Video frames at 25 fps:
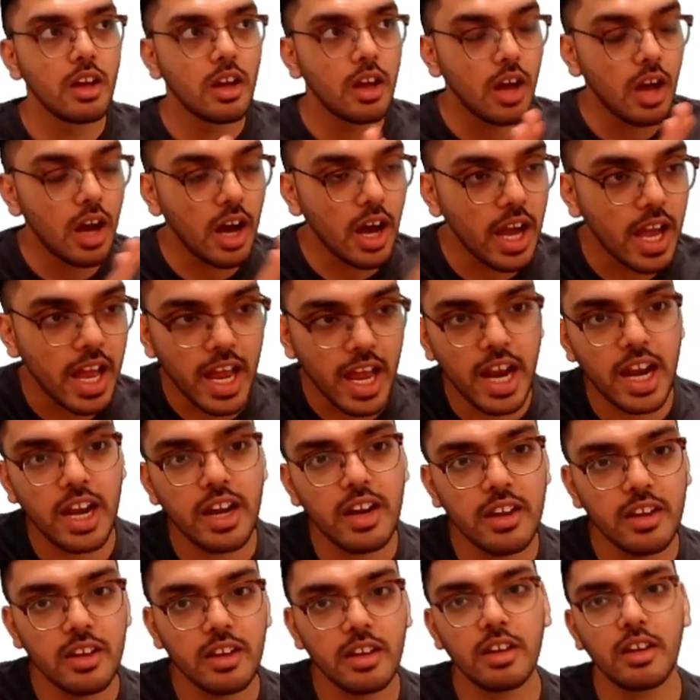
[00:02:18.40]
ahead
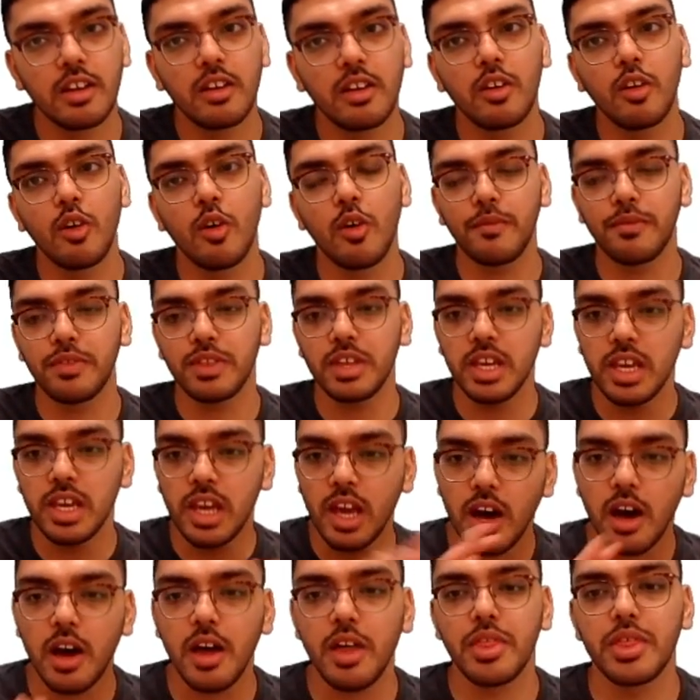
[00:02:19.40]
of the
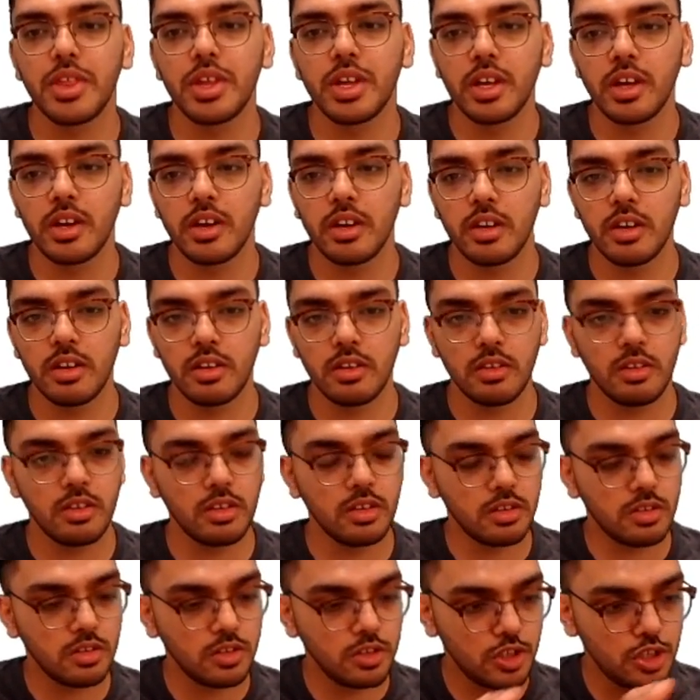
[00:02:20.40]
other
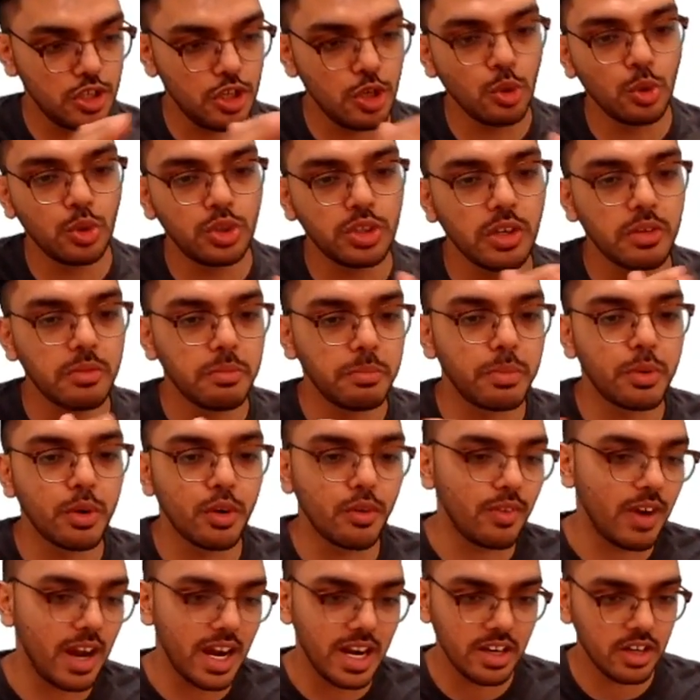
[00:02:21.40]
tuition
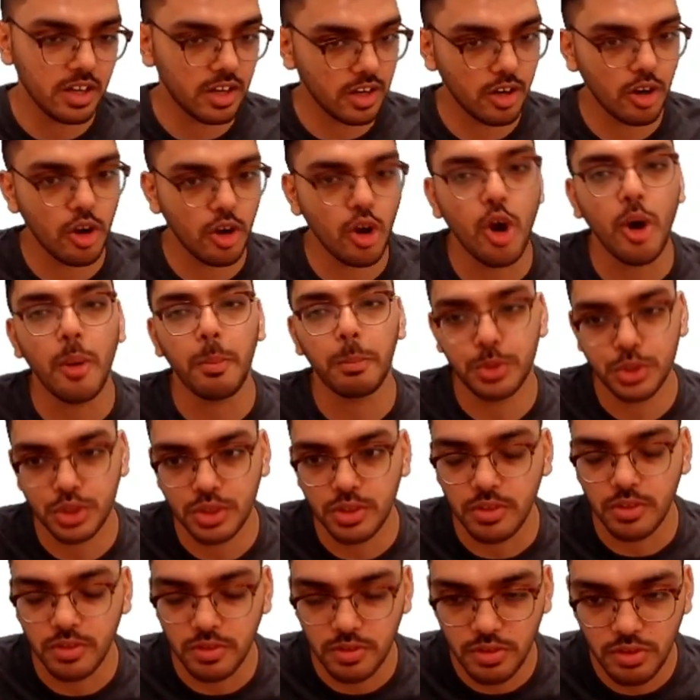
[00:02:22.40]
provider
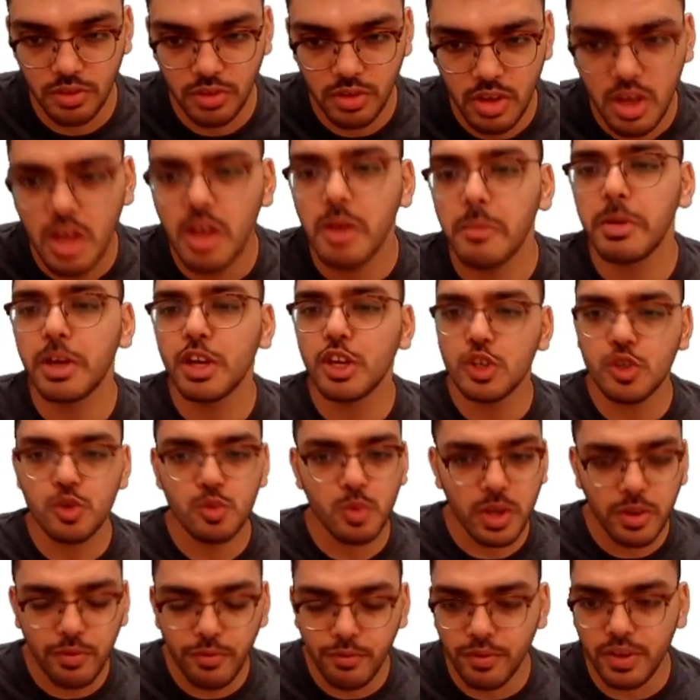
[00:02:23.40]
options, because we
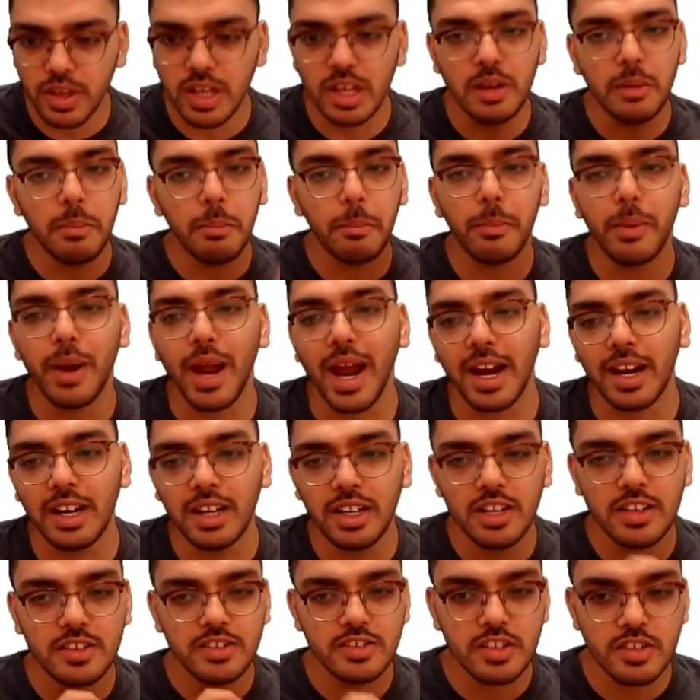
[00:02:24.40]
feel
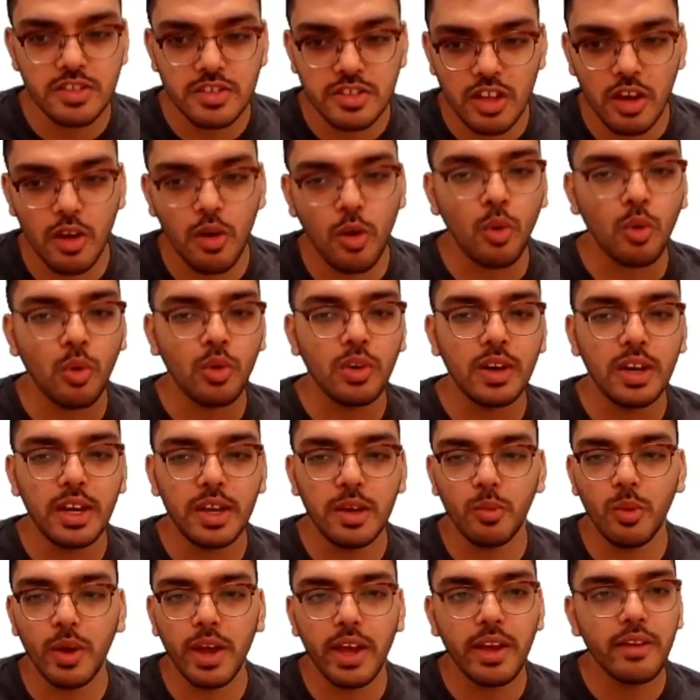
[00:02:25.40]
practice is the only
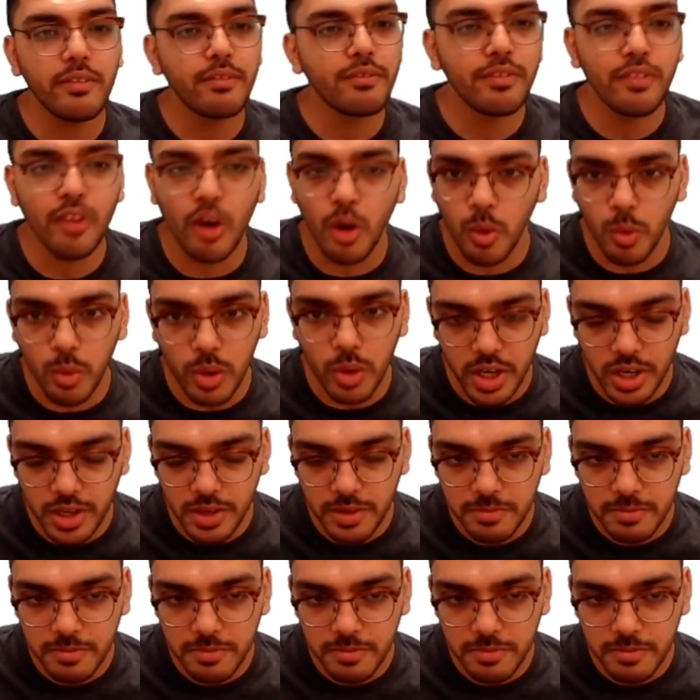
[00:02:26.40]
way forward.